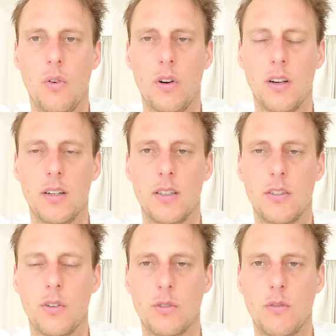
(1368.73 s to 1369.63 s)
or
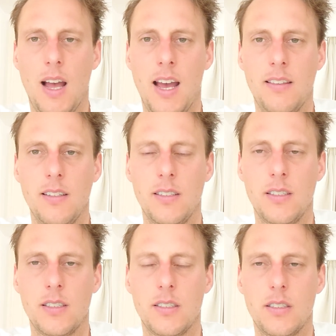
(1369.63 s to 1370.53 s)

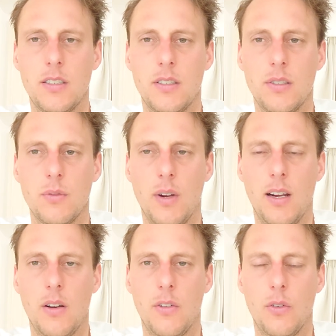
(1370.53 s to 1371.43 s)
Socrates
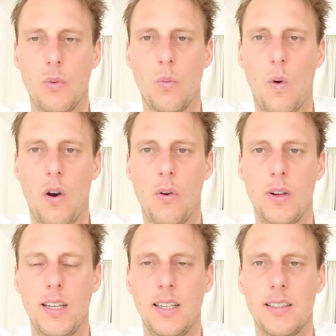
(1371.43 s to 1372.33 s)
were also
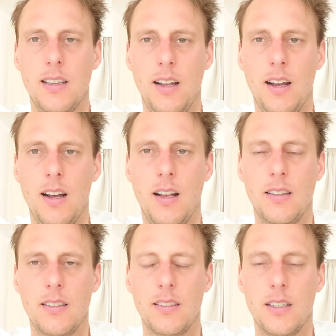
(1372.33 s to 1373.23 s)
walking a
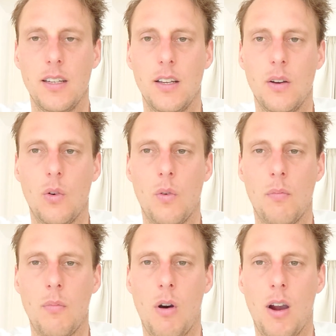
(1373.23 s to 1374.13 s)
lot
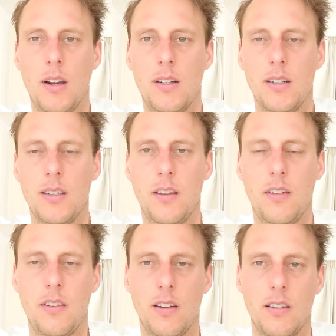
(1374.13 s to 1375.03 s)
on
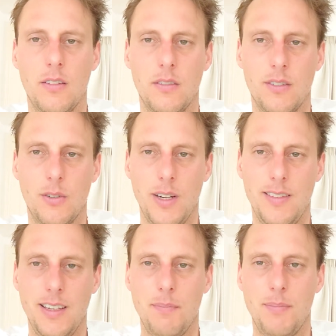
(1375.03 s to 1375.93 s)
markets and
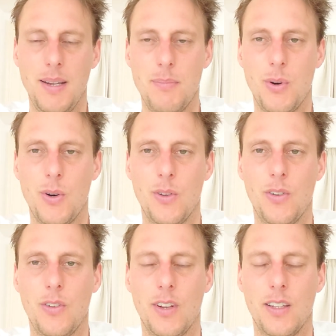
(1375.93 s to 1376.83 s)
greeting
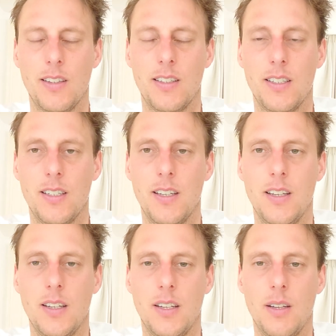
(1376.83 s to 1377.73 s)
peoples, and
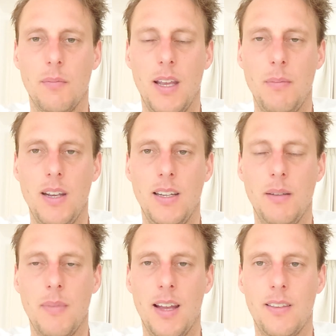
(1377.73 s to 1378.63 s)
maybe
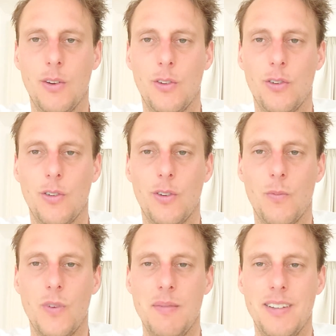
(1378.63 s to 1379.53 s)
he met also
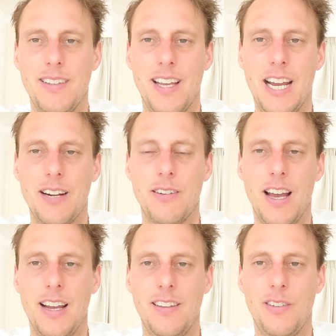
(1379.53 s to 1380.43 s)
some women there,
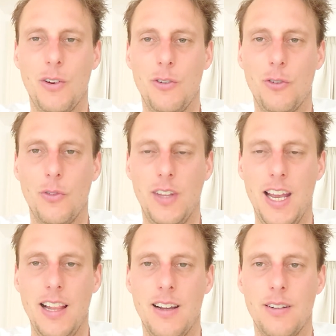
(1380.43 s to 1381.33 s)
right? Social
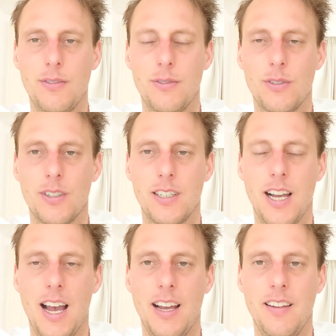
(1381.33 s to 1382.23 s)
day love, or
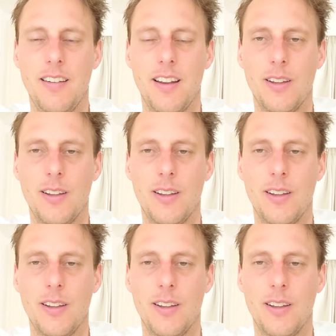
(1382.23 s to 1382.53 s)
guys,